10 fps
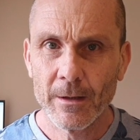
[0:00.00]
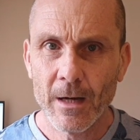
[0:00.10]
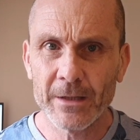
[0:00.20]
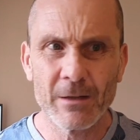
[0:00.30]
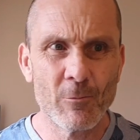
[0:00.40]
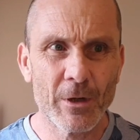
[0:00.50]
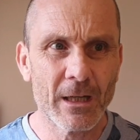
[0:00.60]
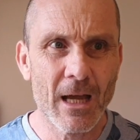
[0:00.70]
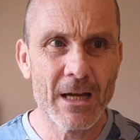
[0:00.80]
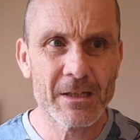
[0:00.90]
I didn't
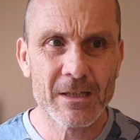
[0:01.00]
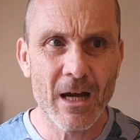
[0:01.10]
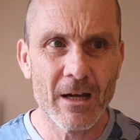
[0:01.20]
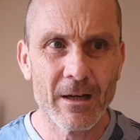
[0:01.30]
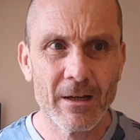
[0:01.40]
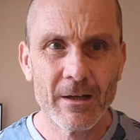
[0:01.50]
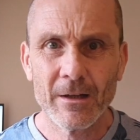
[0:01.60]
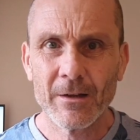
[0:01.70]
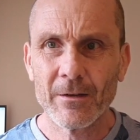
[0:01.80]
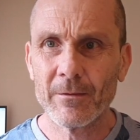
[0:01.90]
realise that
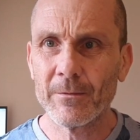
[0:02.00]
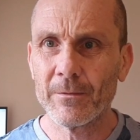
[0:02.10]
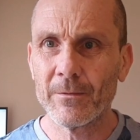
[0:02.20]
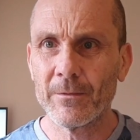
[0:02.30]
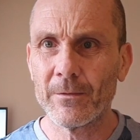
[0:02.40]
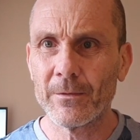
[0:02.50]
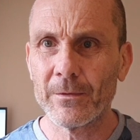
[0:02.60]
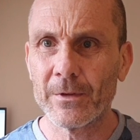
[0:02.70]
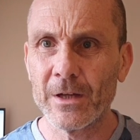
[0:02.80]
they